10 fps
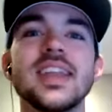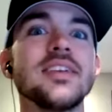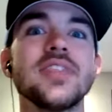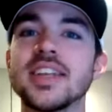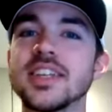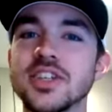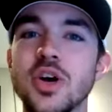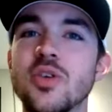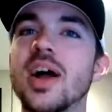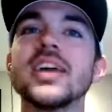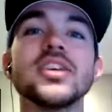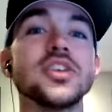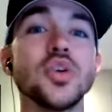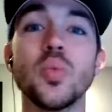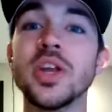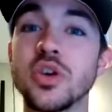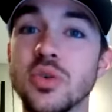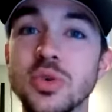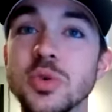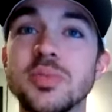if that doesn't go right, you win your
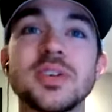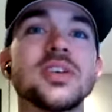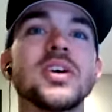group.